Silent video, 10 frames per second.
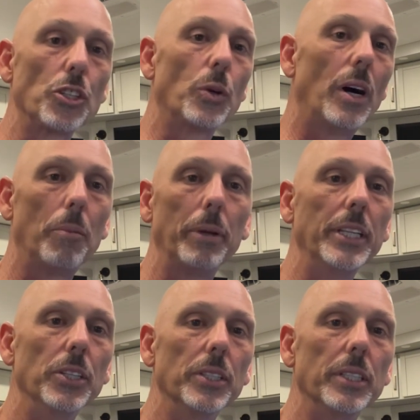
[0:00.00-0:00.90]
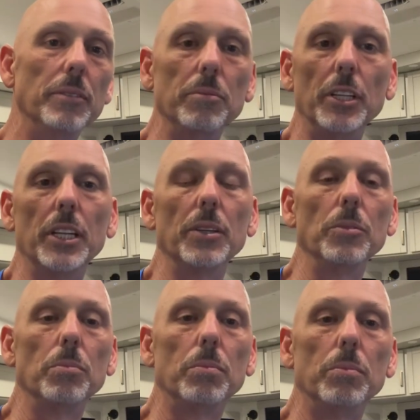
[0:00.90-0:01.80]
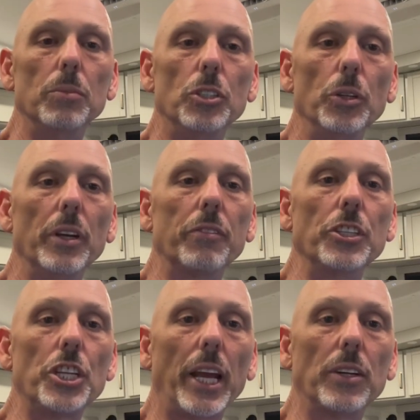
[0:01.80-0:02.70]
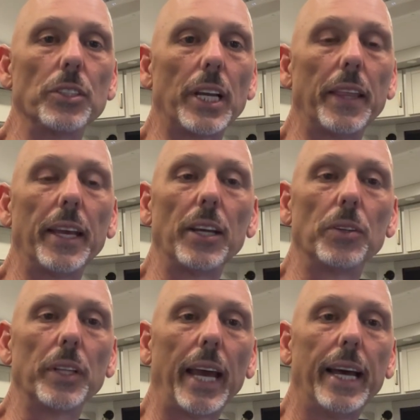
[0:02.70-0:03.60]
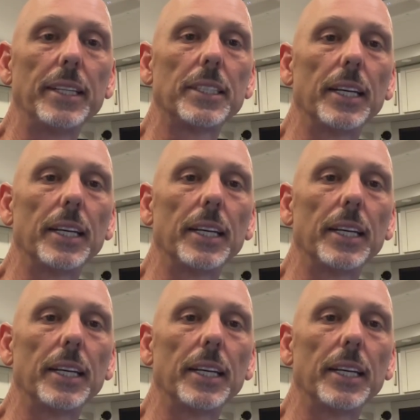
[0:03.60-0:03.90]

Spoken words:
So I'll be doing, you know, 2 different channels, I think, on that,